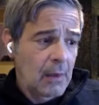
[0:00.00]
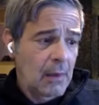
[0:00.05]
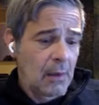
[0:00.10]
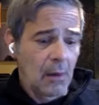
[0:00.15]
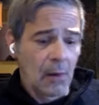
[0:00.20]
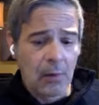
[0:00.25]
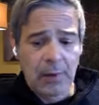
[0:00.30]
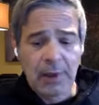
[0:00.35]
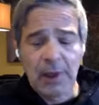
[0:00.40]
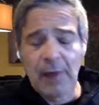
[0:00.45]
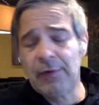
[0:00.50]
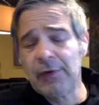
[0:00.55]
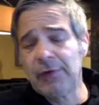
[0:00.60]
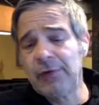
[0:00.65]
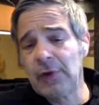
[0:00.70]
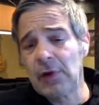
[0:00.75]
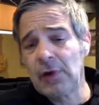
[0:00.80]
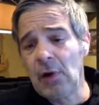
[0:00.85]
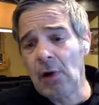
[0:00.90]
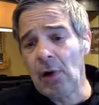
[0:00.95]
you know, give
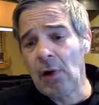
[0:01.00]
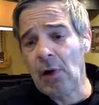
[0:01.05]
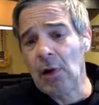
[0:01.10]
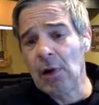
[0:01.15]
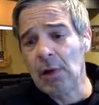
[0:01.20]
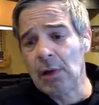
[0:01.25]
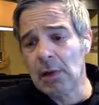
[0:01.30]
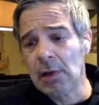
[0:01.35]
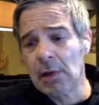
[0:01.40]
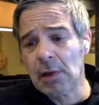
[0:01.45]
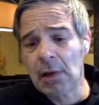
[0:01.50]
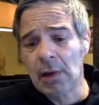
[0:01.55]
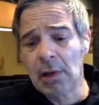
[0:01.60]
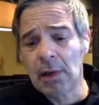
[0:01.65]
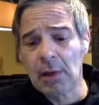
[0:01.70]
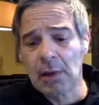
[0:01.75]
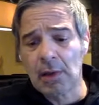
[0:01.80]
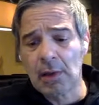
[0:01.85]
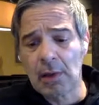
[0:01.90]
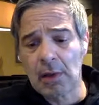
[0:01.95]
us a call, uh,
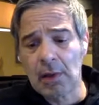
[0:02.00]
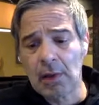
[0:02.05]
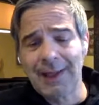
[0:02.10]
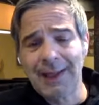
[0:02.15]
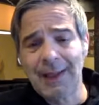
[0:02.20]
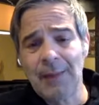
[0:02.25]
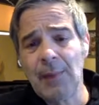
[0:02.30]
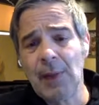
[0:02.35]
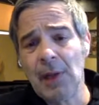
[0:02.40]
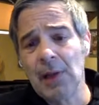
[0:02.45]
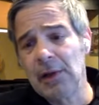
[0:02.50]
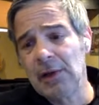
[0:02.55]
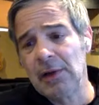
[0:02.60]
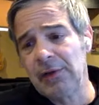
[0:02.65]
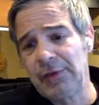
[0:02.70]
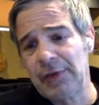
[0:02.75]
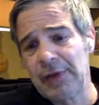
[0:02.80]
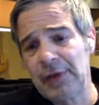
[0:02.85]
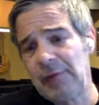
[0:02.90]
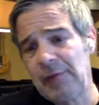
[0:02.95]
uh, uh email
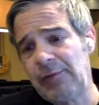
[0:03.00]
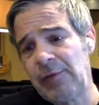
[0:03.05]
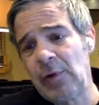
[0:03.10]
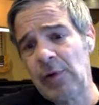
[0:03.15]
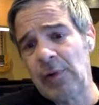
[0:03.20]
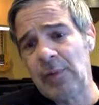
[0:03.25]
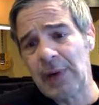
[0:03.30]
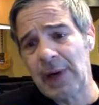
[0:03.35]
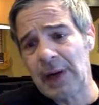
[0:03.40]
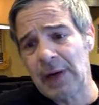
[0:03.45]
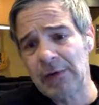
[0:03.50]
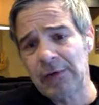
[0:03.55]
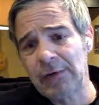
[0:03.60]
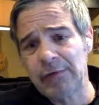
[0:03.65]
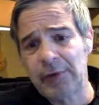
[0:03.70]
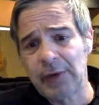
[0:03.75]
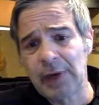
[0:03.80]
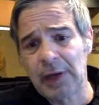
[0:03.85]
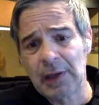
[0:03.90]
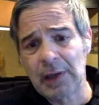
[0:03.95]
us at info at Miles
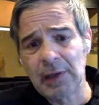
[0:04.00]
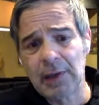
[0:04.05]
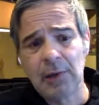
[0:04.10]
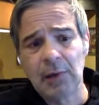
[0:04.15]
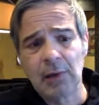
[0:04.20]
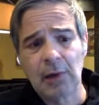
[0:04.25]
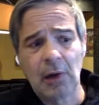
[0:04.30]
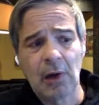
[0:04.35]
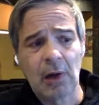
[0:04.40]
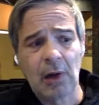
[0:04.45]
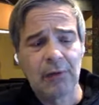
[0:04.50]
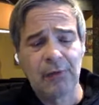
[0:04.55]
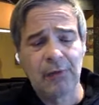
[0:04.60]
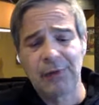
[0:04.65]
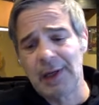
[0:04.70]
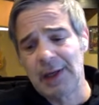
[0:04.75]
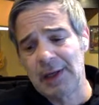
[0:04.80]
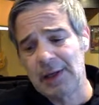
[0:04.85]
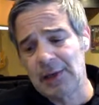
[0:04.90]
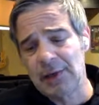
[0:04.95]
Franklin or call us
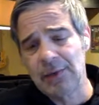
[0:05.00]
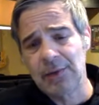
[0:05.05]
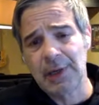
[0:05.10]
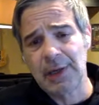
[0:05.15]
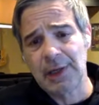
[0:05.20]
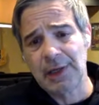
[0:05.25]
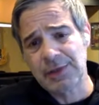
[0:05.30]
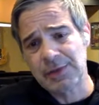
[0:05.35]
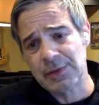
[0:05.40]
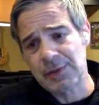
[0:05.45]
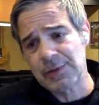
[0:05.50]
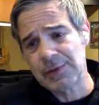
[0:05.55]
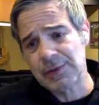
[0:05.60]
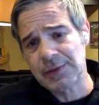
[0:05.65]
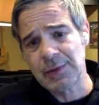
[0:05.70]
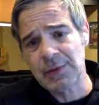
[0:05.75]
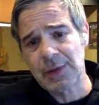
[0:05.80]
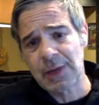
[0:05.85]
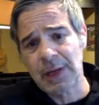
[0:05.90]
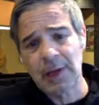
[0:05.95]
at 800
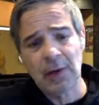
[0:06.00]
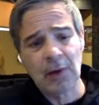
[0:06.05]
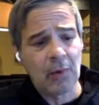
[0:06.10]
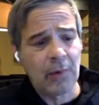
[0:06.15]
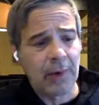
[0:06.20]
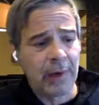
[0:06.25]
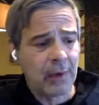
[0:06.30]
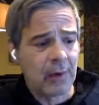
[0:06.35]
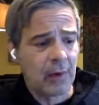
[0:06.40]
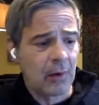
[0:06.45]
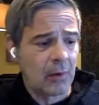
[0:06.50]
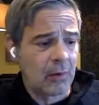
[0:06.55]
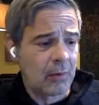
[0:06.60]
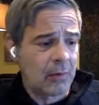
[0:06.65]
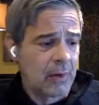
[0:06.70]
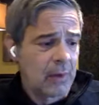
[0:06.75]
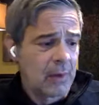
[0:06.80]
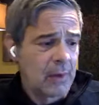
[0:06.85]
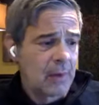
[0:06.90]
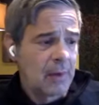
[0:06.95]
822 8080
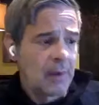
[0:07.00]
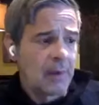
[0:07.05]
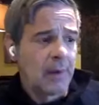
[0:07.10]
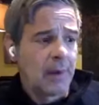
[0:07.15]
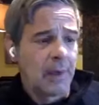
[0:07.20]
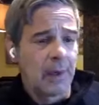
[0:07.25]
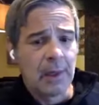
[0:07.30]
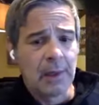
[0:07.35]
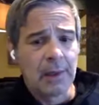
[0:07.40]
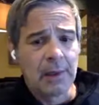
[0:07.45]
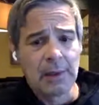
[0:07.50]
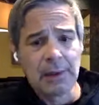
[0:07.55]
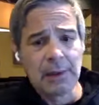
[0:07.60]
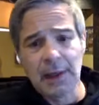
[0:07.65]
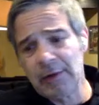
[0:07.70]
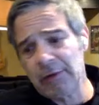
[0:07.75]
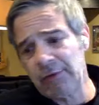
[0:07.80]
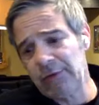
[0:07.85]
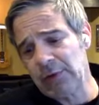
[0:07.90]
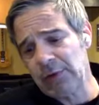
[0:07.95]
and uh,
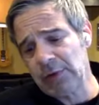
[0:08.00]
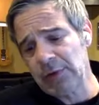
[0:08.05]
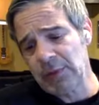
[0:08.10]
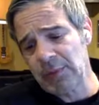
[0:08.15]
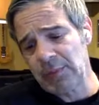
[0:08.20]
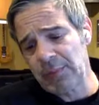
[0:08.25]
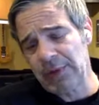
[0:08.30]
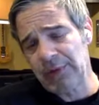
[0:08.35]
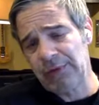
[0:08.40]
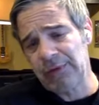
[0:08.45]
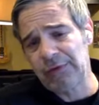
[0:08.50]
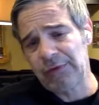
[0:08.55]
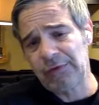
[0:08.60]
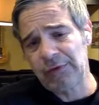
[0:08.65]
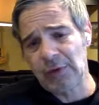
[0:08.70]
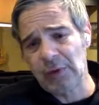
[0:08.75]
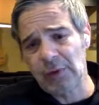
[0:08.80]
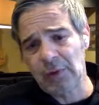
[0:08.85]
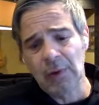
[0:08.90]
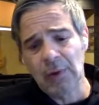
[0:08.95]
let us earn your business.
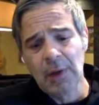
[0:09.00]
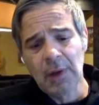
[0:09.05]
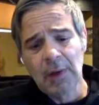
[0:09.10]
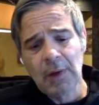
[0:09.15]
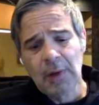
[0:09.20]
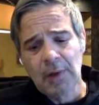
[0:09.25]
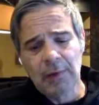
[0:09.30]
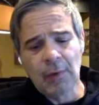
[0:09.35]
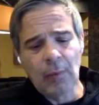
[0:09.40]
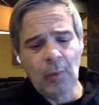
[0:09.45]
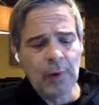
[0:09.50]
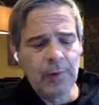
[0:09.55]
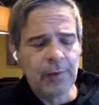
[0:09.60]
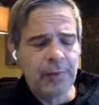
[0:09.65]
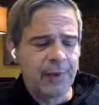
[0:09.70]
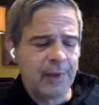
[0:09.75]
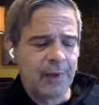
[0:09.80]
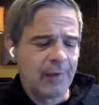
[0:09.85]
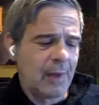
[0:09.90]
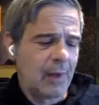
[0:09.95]
You know, the one
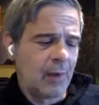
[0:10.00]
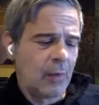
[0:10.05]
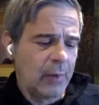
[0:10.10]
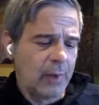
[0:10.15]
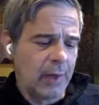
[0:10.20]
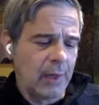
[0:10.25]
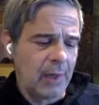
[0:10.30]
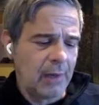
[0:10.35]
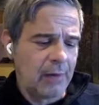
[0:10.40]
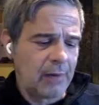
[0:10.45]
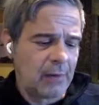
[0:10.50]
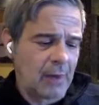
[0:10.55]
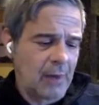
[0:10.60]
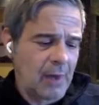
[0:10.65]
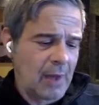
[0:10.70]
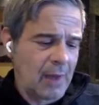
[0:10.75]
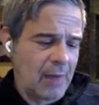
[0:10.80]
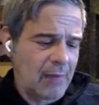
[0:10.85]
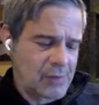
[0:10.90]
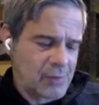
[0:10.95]
thing that we
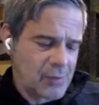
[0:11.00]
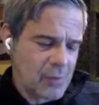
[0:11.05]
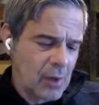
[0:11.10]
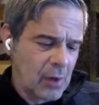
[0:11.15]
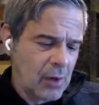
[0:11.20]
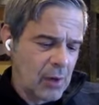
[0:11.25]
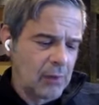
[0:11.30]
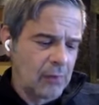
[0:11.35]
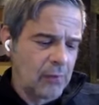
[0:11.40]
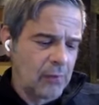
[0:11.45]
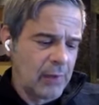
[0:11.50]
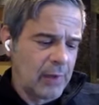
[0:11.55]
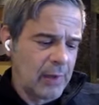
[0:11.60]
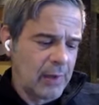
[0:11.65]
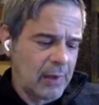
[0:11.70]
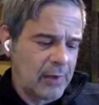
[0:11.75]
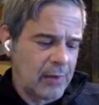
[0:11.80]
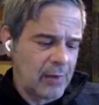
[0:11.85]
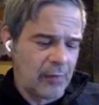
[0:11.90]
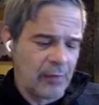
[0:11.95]
have struggled
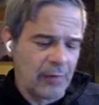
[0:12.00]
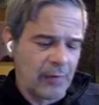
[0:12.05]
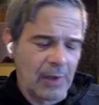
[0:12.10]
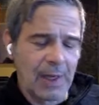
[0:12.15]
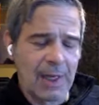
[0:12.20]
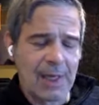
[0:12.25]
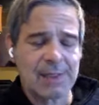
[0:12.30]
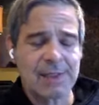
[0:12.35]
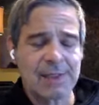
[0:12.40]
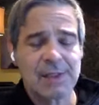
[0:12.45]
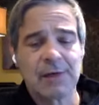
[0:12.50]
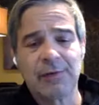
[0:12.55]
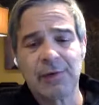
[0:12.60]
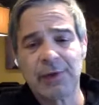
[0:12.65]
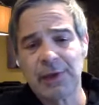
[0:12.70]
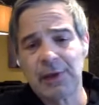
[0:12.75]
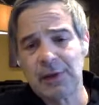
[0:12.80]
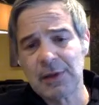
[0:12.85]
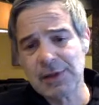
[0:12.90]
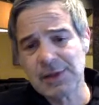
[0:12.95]
with over the last
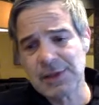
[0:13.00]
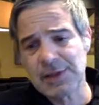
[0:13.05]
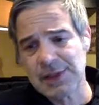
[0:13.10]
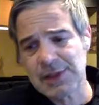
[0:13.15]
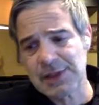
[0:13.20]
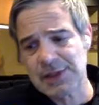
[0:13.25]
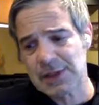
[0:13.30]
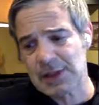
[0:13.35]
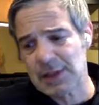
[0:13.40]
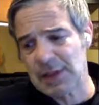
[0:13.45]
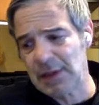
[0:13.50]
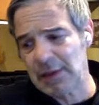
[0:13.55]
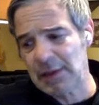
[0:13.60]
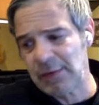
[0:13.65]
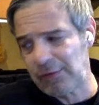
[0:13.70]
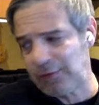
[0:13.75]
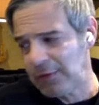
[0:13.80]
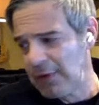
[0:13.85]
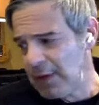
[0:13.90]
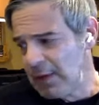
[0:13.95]
several years is,
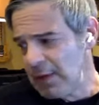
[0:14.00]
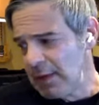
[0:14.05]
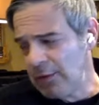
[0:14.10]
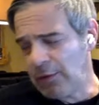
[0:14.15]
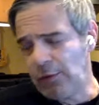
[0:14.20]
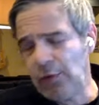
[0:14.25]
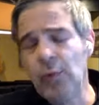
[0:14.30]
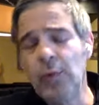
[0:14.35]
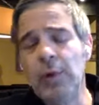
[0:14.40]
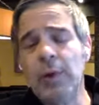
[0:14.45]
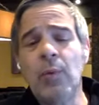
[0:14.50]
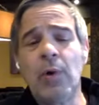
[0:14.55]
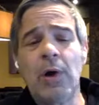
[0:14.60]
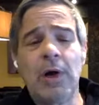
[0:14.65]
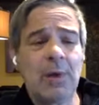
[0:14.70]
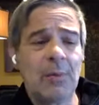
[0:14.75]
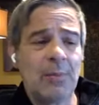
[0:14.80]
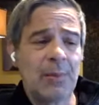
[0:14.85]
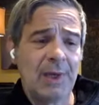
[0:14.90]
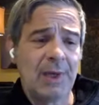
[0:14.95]
is do we
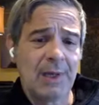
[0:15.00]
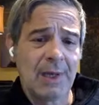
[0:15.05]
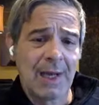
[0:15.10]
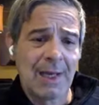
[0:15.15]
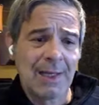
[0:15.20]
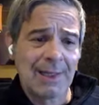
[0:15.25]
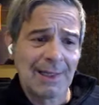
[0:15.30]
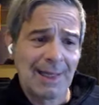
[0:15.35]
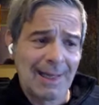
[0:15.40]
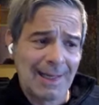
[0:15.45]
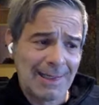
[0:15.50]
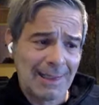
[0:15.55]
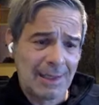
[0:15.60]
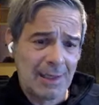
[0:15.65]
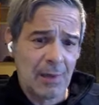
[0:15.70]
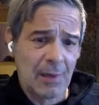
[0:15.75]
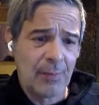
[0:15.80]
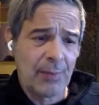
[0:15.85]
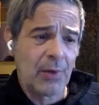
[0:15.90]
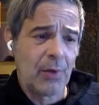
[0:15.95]
want to be an online
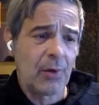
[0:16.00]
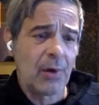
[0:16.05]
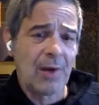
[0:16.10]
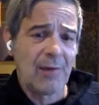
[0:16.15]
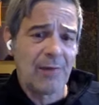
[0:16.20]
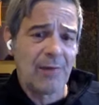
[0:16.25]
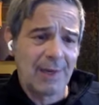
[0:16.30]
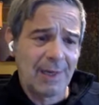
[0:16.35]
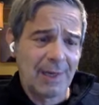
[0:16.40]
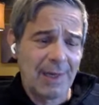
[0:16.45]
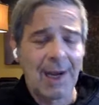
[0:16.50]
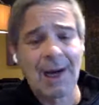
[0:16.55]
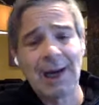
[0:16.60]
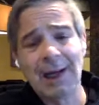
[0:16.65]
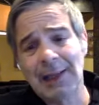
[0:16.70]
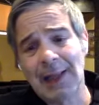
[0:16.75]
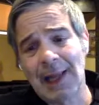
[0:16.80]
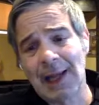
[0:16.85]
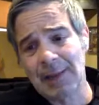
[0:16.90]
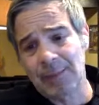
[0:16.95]
company or have any
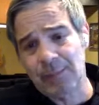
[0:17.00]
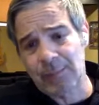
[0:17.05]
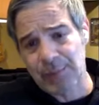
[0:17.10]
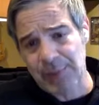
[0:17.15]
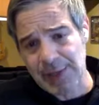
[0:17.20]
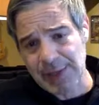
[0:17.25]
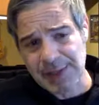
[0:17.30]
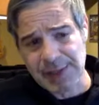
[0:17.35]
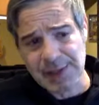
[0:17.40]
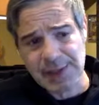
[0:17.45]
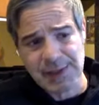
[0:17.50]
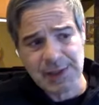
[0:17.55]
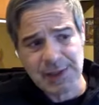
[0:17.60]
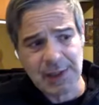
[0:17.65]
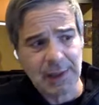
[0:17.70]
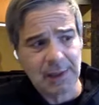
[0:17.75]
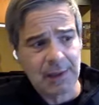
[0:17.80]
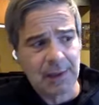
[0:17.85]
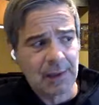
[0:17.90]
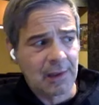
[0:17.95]
online presence?
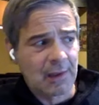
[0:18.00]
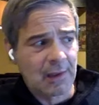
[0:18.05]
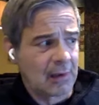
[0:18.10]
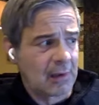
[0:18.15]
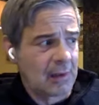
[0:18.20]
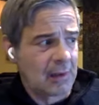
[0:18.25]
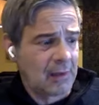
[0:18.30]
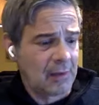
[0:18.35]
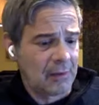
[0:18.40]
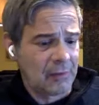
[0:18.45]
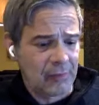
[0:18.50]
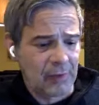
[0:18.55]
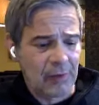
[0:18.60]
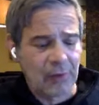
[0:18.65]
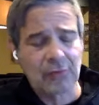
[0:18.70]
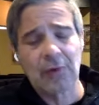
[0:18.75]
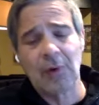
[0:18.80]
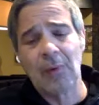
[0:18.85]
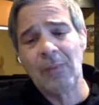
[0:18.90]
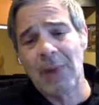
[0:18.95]
And there is a
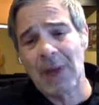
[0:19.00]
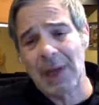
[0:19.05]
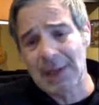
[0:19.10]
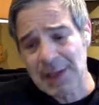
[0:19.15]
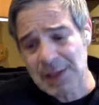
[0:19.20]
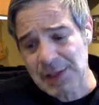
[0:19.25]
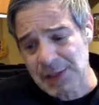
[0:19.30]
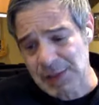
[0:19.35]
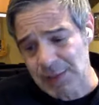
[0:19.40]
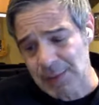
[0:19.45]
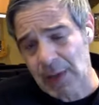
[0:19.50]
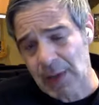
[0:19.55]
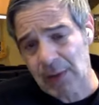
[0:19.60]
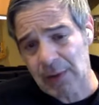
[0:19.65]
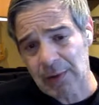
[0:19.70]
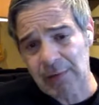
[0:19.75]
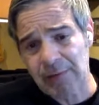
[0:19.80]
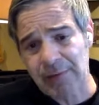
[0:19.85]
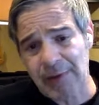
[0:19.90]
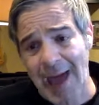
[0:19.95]
tremendous
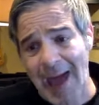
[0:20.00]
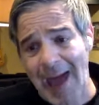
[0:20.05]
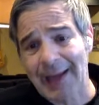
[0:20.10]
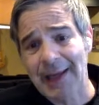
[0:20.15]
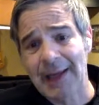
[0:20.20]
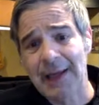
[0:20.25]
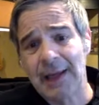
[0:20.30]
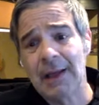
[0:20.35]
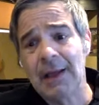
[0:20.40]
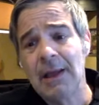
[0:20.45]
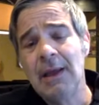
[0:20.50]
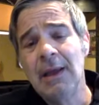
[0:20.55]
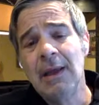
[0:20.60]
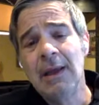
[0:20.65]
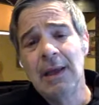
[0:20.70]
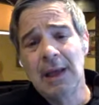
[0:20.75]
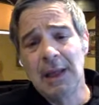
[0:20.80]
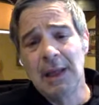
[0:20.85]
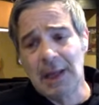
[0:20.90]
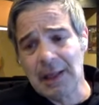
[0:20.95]
amount of hacking
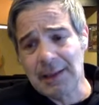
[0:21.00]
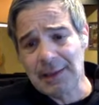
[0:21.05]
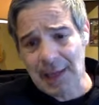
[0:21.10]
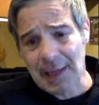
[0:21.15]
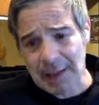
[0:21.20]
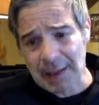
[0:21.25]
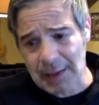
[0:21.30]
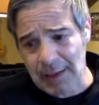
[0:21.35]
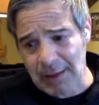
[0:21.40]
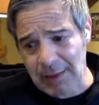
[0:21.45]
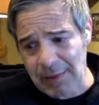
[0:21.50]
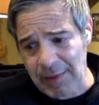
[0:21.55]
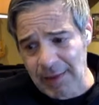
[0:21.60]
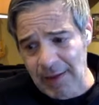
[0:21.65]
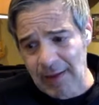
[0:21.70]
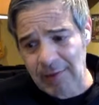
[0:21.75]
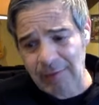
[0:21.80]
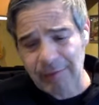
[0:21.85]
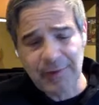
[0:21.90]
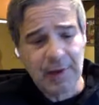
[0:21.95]
and identity
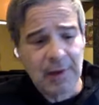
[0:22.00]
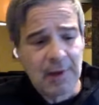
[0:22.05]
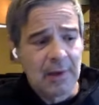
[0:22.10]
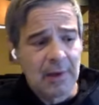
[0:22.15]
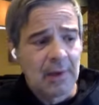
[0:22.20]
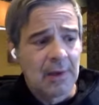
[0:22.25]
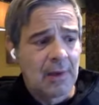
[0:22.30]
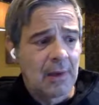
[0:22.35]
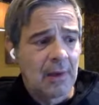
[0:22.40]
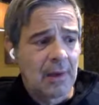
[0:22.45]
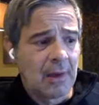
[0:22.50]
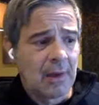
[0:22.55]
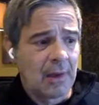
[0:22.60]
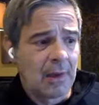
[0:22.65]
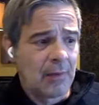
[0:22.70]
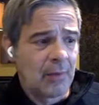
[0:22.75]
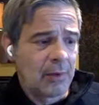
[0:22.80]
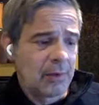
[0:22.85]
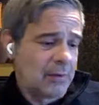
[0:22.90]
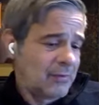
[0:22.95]
theft.
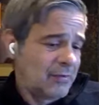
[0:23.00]
Uh, when